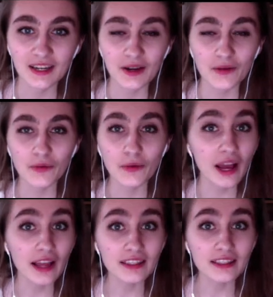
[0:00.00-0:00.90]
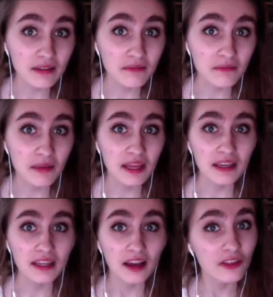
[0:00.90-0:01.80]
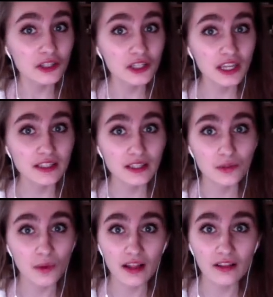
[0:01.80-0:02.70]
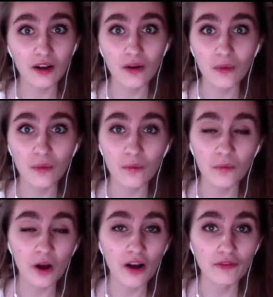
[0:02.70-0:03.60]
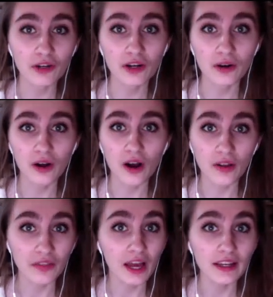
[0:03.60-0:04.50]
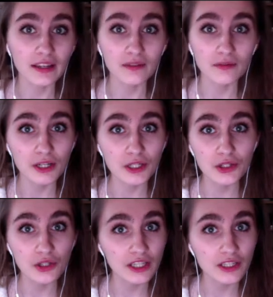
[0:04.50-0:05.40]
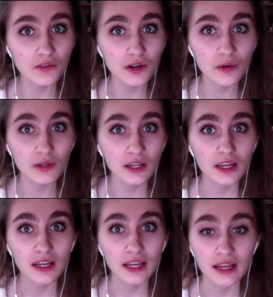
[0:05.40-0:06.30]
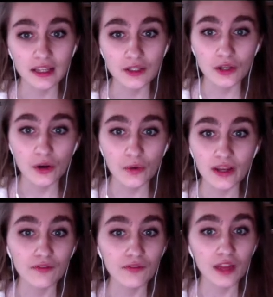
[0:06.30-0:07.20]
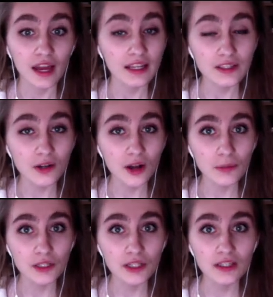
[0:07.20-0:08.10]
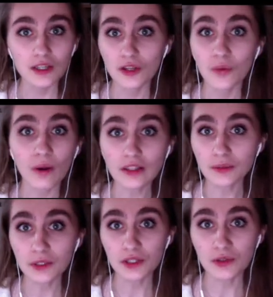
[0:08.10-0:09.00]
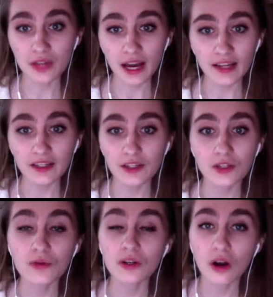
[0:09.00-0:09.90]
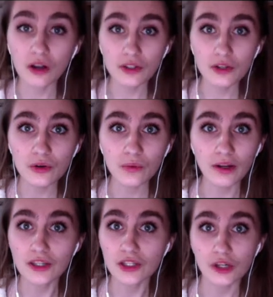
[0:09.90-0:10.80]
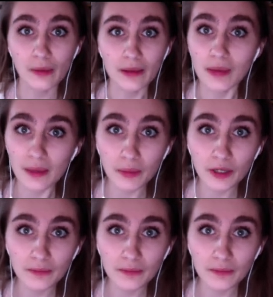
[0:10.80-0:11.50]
Rhode Island, many other states as well, offer online registering to vote. So if that is an option, you're welcome to do that. You can also register by paper.